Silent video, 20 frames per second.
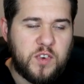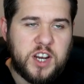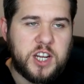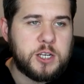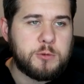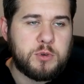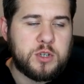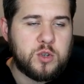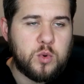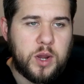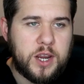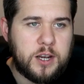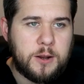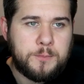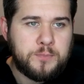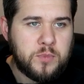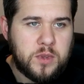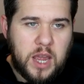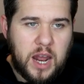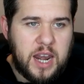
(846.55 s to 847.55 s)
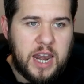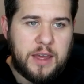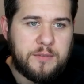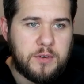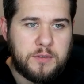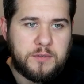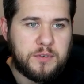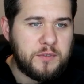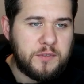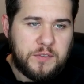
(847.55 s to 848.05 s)
finish between
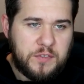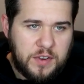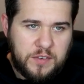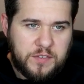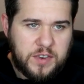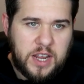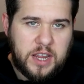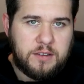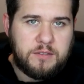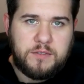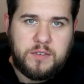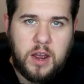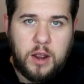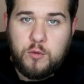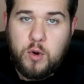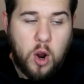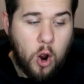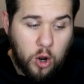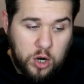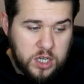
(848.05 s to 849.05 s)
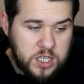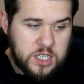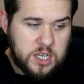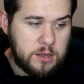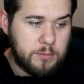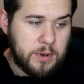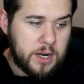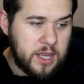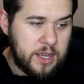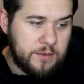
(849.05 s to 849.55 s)
11th and 15th. I
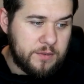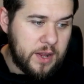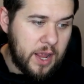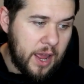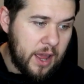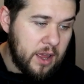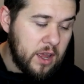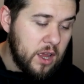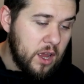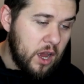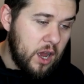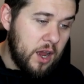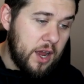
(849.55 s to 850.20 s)
honestly believe that.